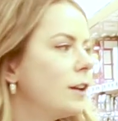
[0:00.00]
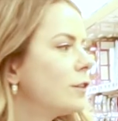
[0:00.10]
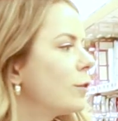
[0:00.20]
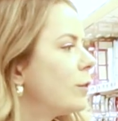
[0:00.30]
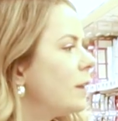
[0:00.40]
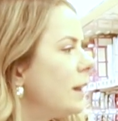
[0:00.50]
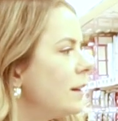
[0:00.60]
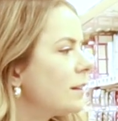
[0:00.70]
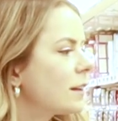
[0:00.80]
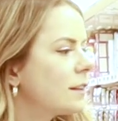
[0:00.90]
So
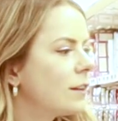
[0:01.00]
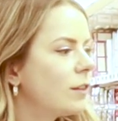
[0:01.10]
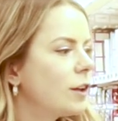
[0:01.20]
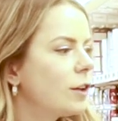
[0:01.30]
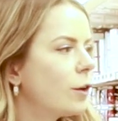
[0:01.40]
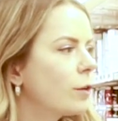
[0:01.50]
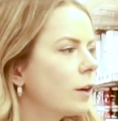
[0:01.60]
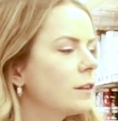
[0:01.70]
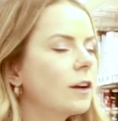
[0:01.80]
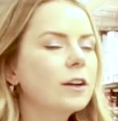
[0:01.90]
these activity
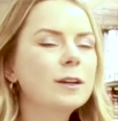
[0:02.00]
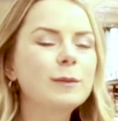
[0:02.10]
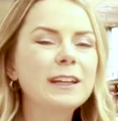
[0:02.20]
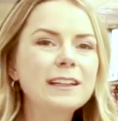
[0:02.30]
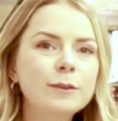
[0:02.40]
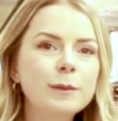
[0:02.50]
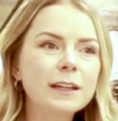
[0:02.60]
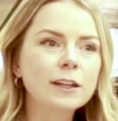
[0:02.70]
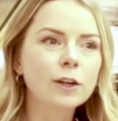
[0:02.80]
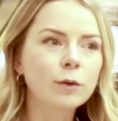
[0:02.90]
yogurts are going to be a little
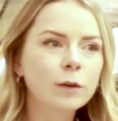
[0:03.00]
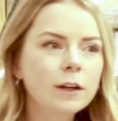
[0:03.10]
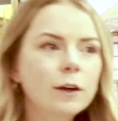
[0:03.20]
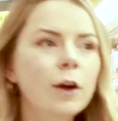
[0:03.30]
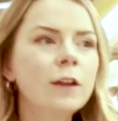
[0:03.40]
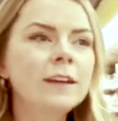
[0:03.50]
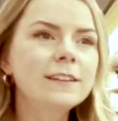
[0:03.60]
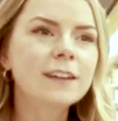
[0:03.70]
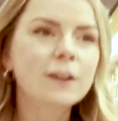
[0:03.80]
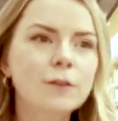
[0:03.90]
bit lower.
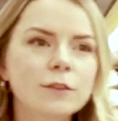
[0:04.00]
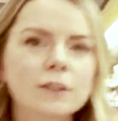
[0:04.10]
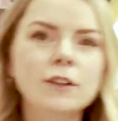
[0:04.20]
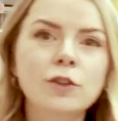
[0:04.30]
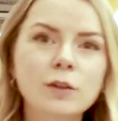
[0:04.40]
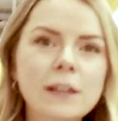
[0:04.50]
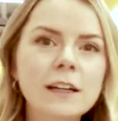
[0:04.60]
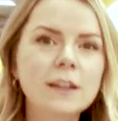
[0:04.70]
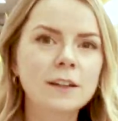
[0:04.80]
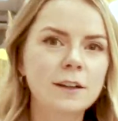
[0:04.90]
Let's head over to the
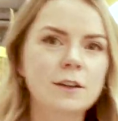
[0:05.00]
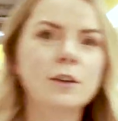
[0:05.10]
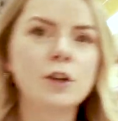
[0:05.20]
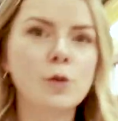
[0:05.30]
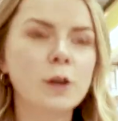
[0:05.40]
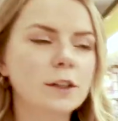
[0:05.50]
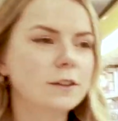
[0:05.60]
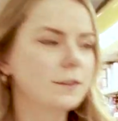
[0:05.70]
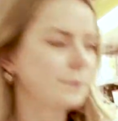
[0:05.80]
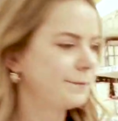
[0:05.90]
Greek yogurt.